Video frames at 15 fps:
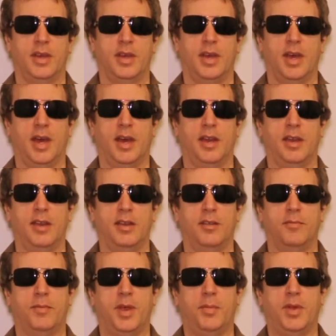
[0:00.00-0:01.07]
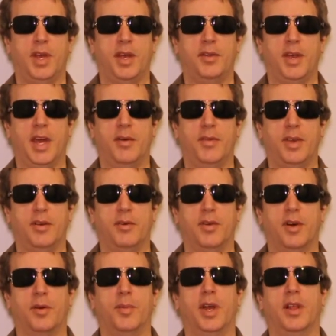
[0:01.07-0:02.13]
and people that I haven't known
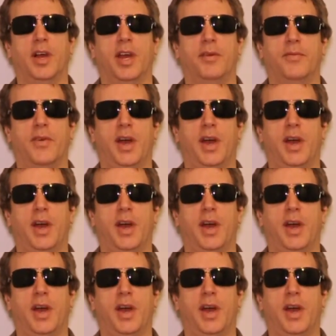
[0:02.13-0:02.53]
all my life,